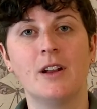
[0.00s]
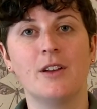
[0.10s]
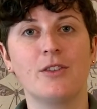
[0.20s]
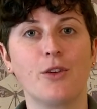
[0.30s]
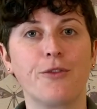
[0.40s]

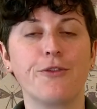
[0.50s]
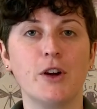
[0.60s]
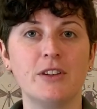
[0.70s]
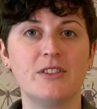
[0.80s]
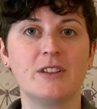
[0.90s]
So
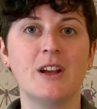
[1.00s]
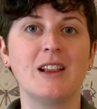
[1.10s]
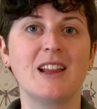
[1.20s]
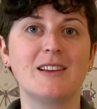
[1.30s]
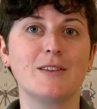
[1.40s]
first,
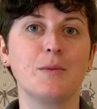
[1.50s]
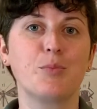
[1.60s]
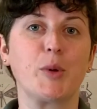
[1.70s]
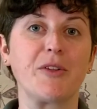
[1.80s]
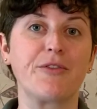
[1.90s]
let's
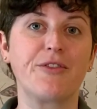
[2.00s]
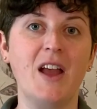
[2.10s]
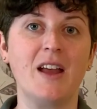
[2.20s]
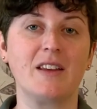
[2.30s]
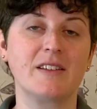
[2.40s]

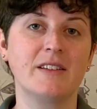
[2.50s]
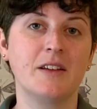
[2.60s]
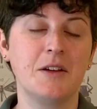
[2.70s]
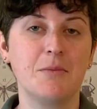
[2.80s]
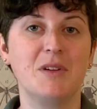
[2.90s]
prevent
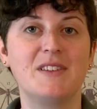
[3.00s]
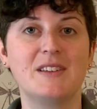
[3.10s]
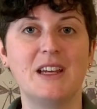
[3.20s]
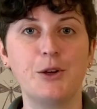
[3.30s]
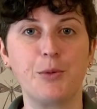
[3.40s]

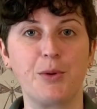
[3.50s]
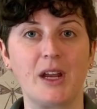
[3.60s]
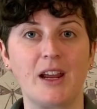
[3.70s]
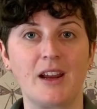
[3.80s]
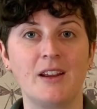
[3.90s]
mosquito
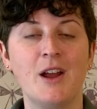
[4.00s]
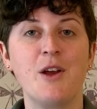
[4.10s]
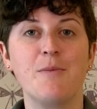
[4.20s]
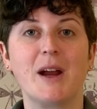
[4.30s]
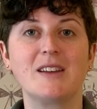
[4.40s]
breeding
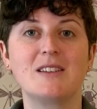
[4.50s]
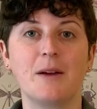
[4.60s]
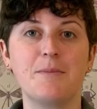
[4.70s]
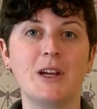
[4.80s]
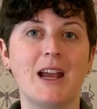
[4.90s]
by
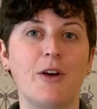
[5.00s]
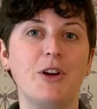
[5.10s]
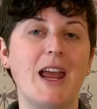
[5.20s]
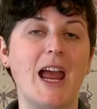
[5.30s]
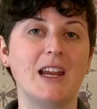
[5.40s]
dumping
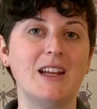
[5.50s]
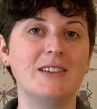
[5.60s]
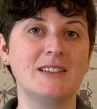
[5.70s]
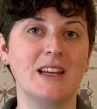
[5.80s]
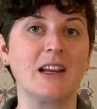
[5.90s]
out
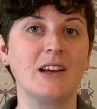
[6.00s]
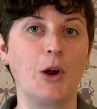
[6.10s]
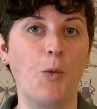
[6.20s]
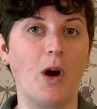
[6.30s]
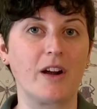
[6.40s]
any
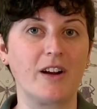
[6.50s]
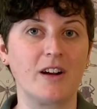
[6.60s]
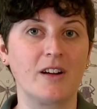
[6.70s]
standing water.